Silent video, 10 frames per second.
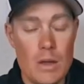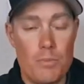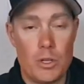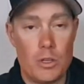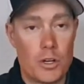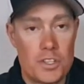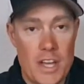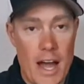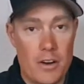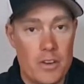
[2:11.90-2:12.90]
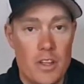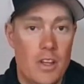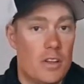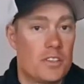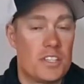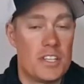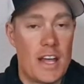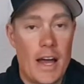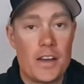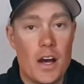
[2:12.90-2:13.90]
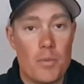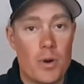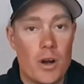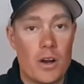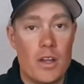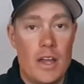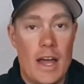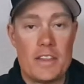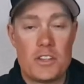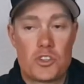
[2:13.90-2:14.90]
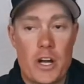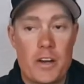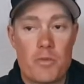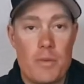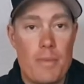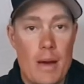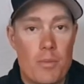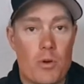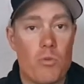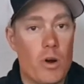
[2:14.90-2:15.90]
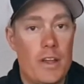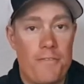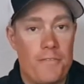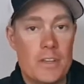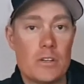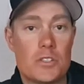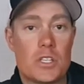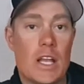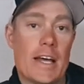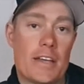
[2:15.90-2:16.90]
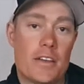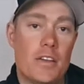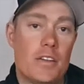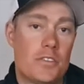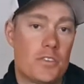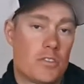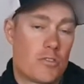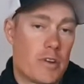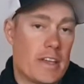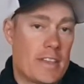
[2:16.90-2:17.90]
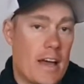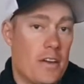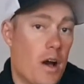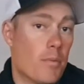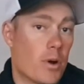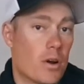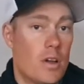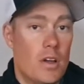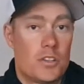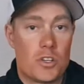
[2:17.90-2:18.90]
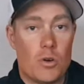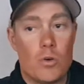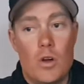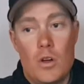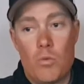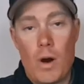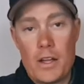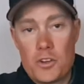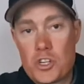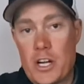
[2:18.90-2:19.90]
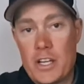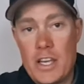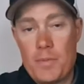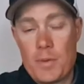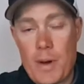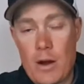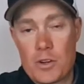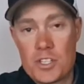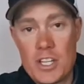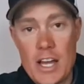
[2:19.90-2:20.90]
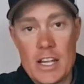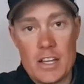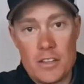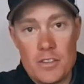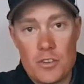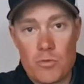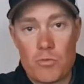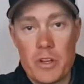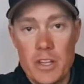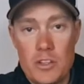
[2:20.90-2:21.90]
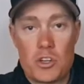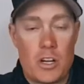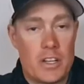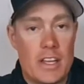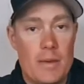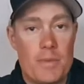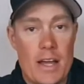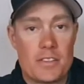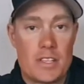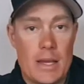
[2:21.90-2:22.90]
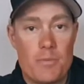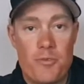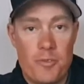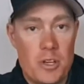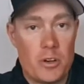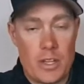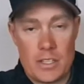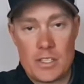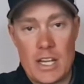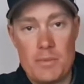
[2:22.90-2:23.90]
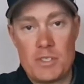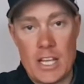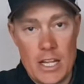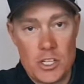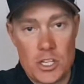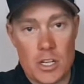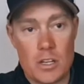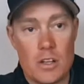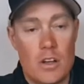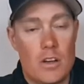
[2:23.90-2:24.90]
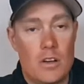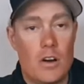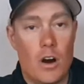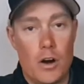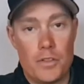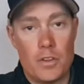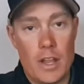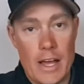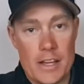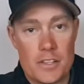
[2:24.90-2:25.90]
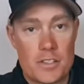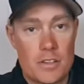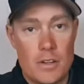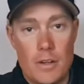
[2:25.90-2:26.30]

but look down, see that number, and then try to remember what it feels like to create that number. So while you're trying to keep the power steady, you're really trying to keep that same feel, that same tension on the legs.